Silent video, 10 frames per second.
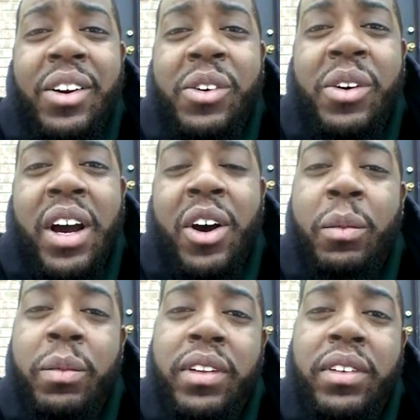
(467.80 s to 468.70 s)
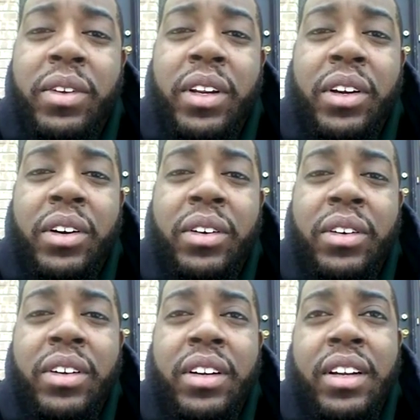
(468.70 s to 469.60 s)
So I hope this
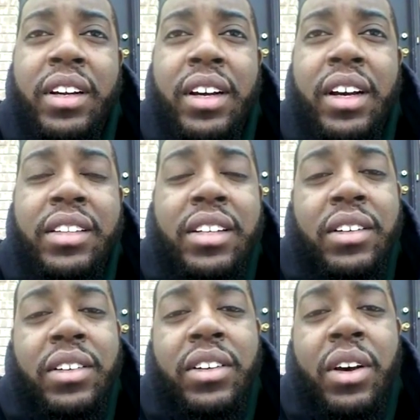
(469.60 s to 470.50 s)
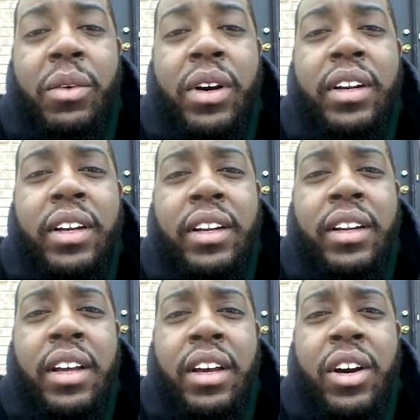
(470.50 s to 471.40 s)
video touches someone
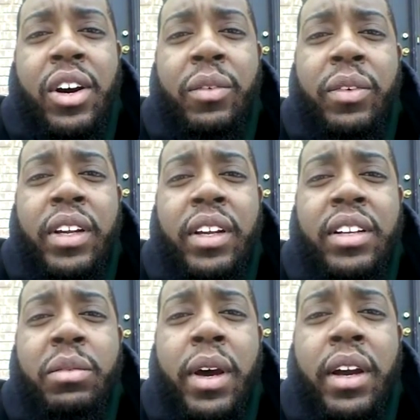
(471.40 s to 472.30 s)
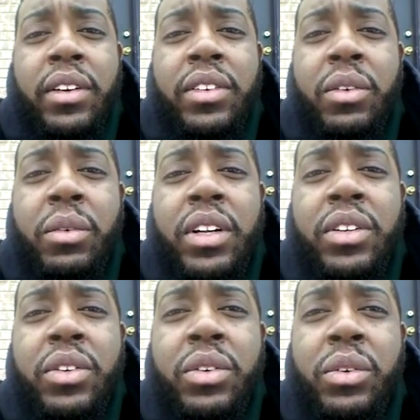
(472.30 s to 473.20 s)
and hopefully inspires
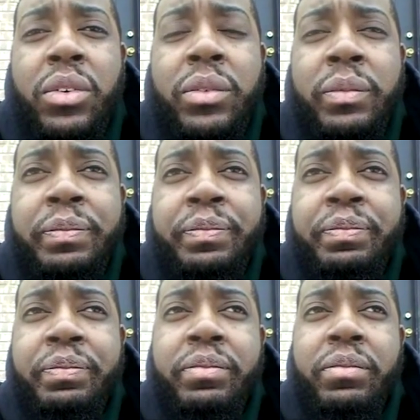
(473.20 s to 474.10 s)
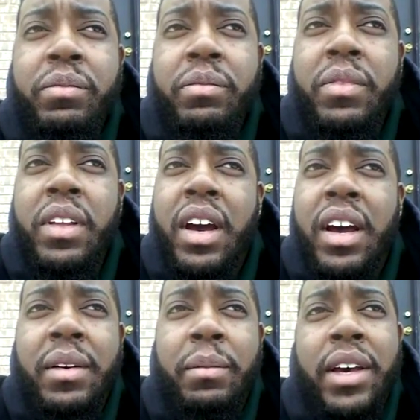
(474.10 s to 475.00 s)
someone to
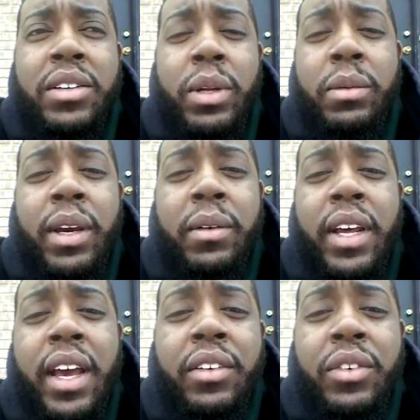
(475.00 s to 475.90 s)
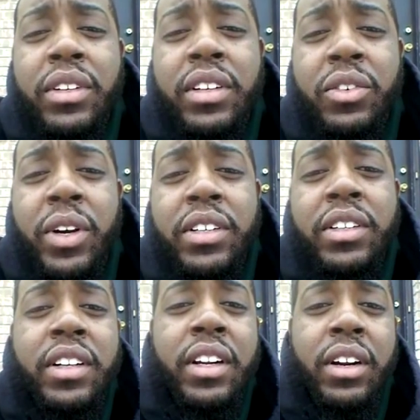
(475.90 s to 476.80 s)
possibly be able to handle a
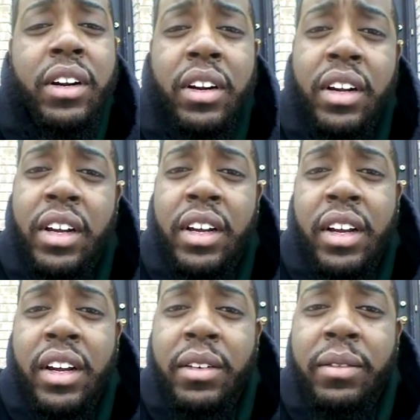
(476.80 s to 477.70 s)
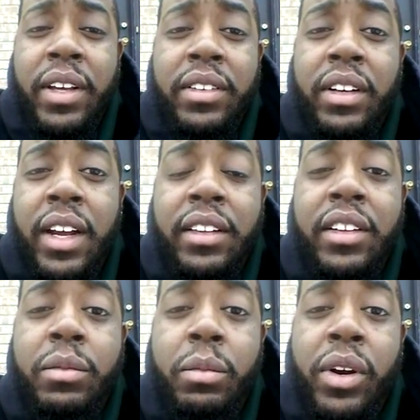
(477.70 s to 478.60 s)
situation that they're facing
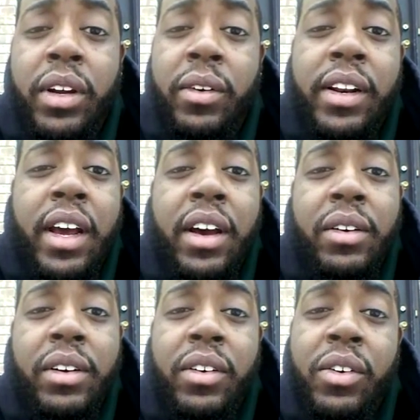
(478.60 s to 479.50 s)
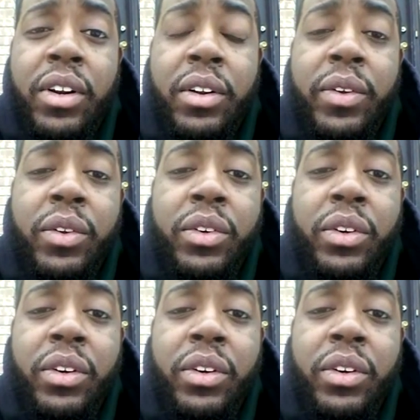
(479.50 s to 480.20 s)
at this point right now or in the